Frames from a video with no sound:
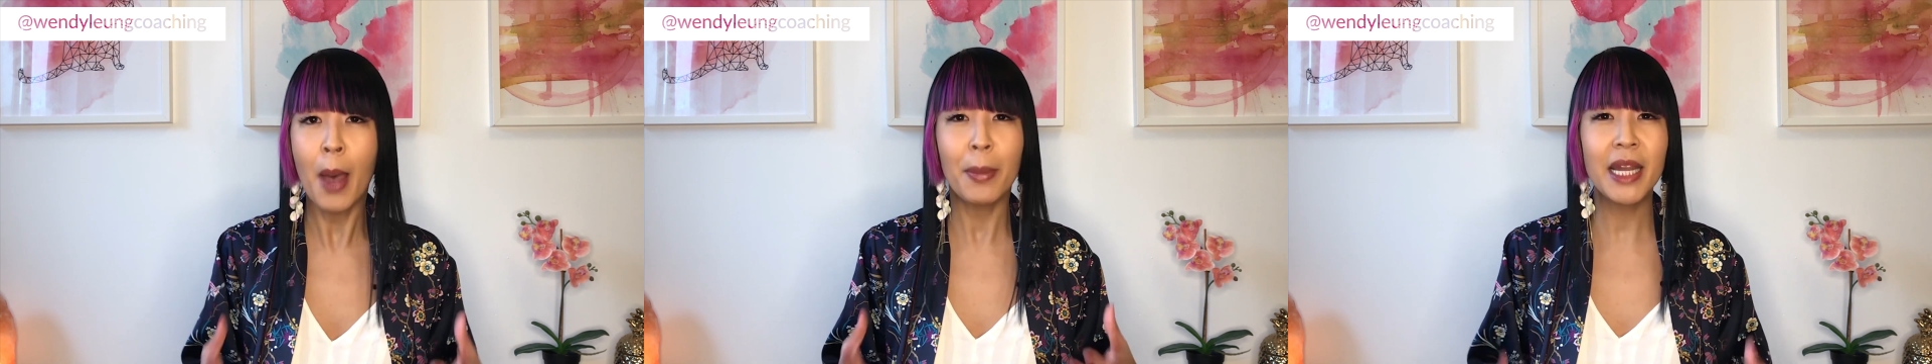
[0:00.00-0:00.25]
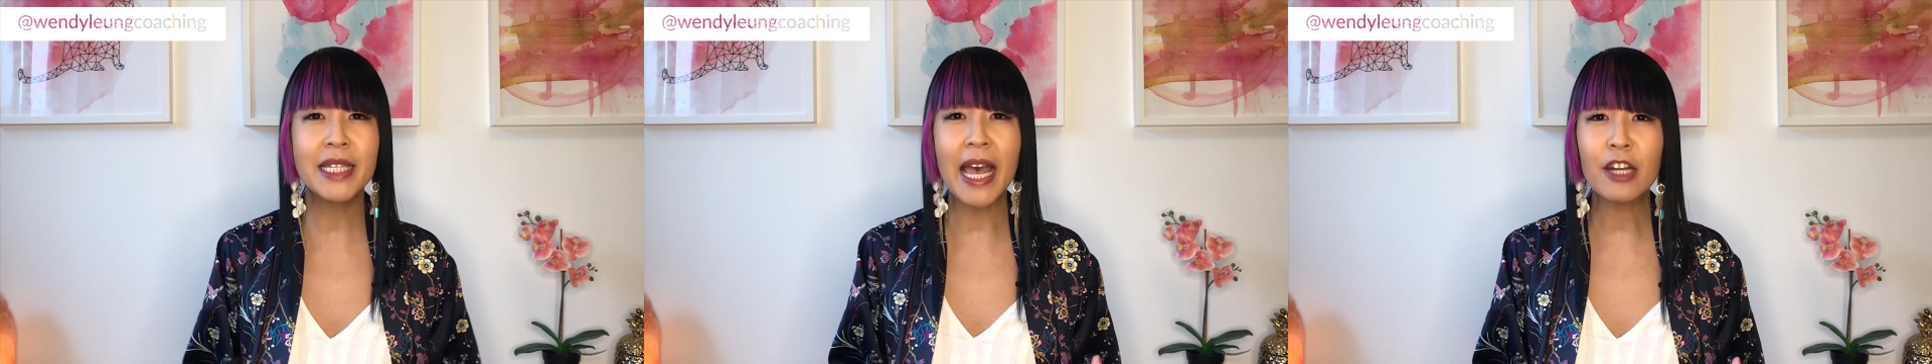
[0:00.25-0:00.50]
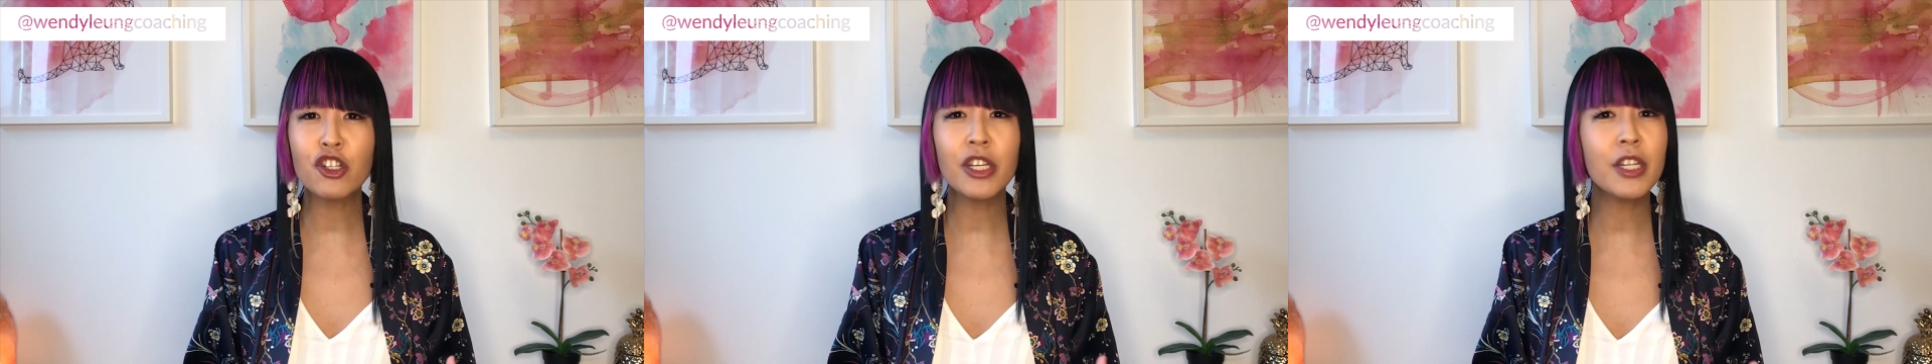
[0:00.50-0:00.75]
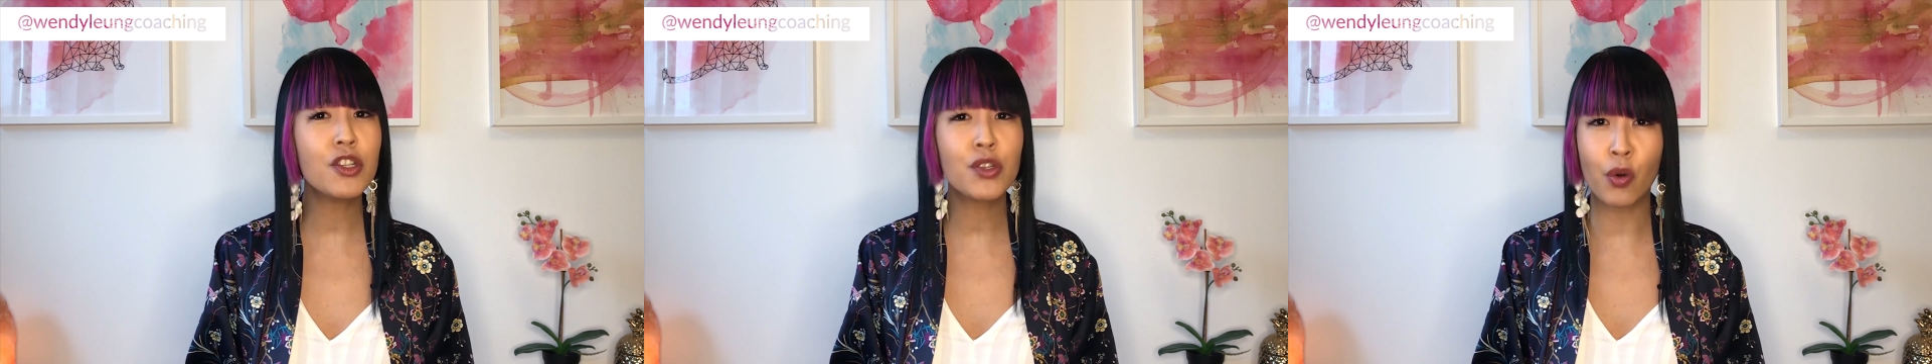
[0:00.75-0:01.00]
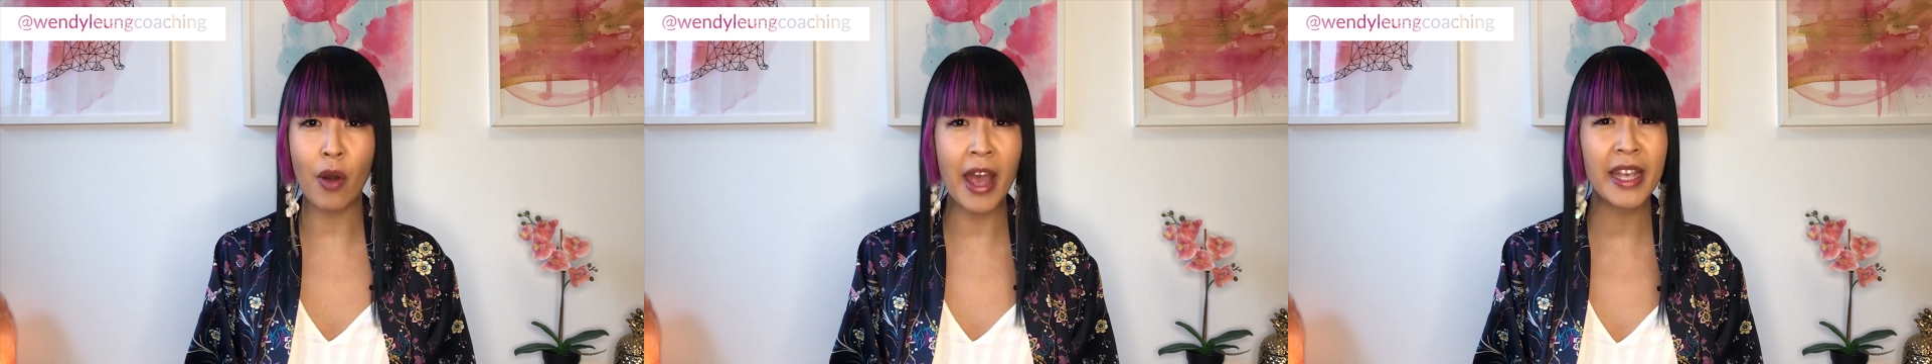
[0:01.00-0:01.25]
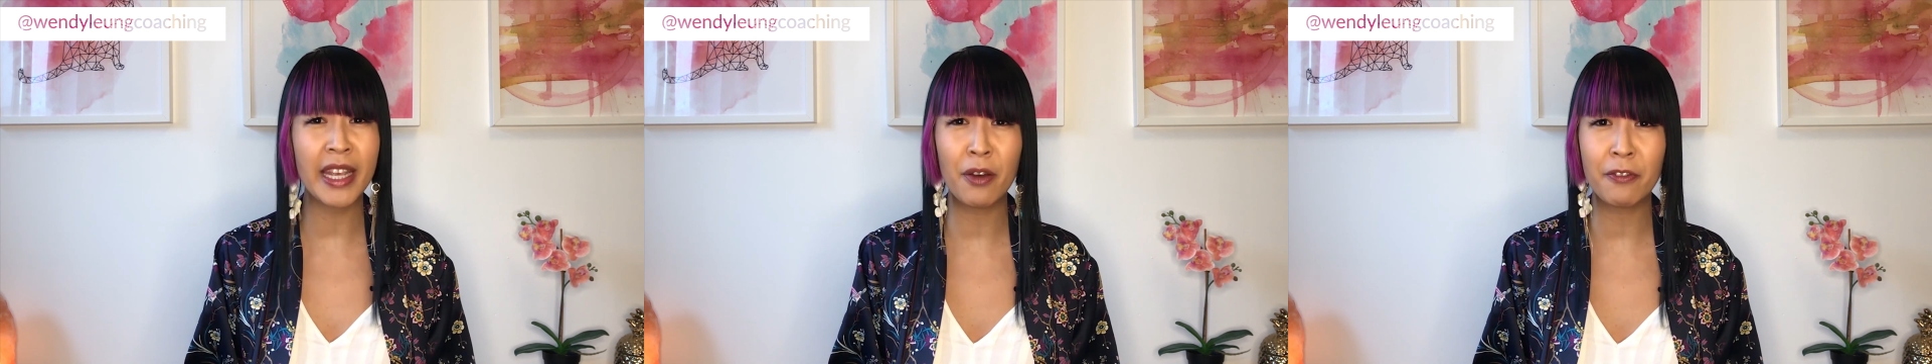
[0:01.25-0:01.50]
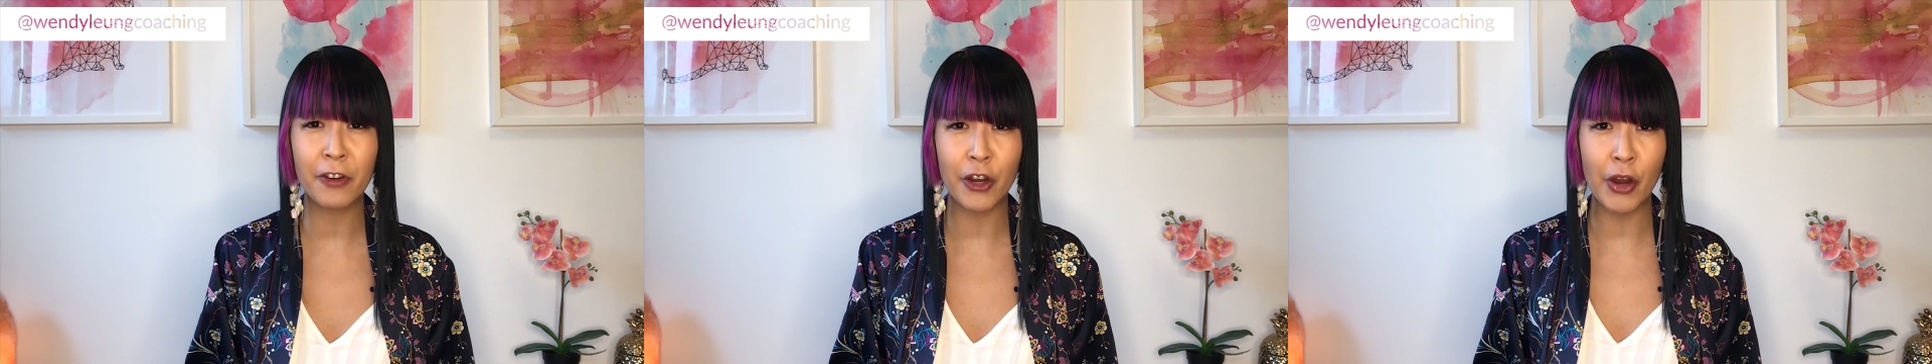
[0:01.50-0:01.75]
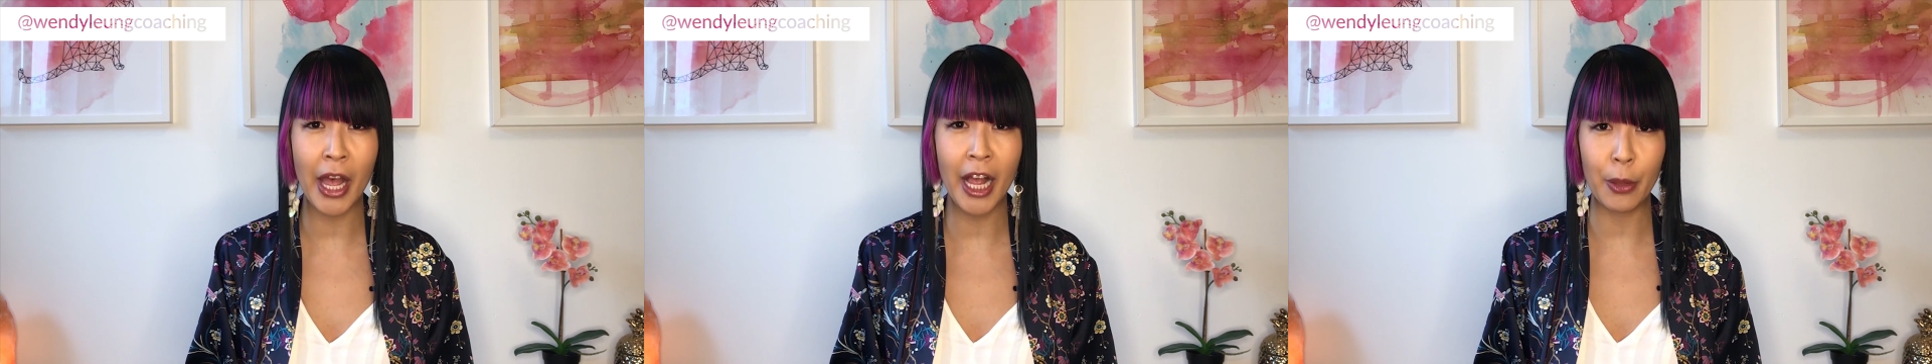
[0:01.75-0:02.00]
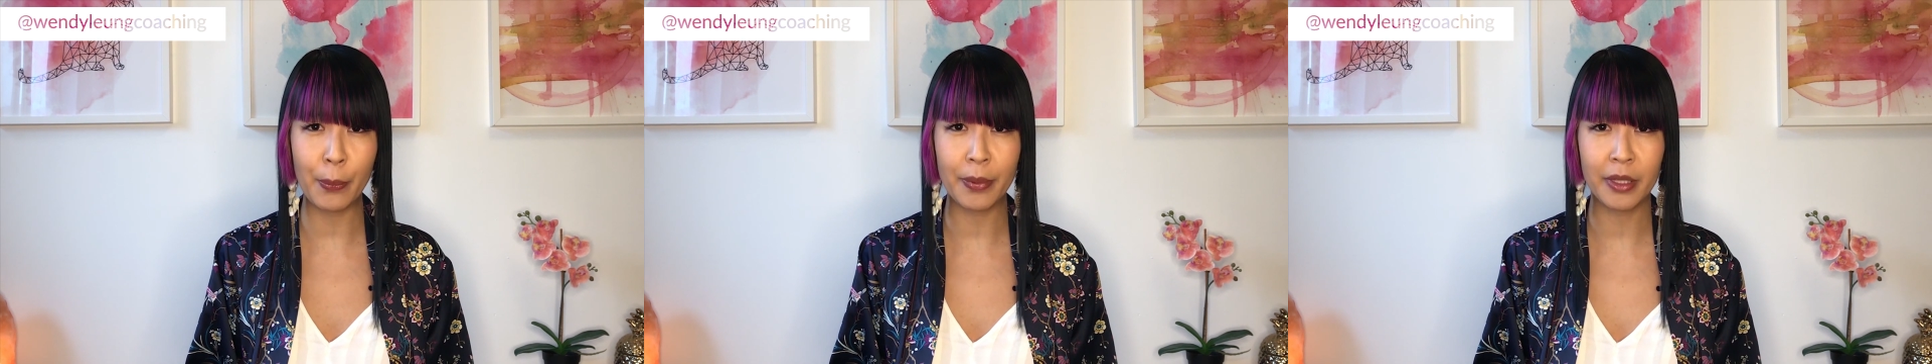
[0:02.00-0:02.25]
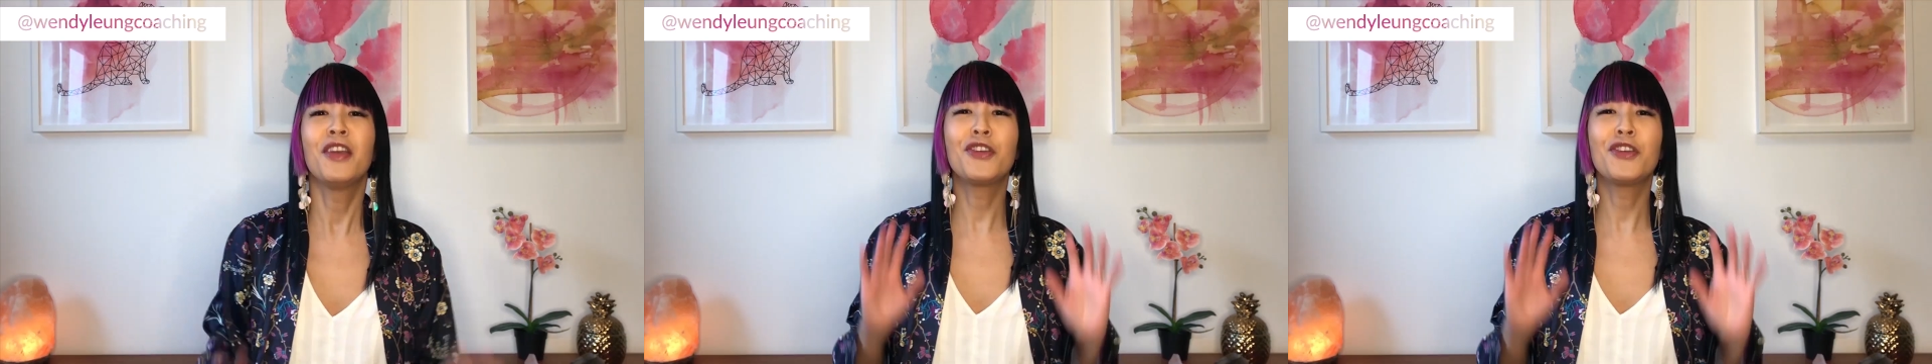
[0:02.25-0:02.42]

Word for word: but it's actually just crying out for your help.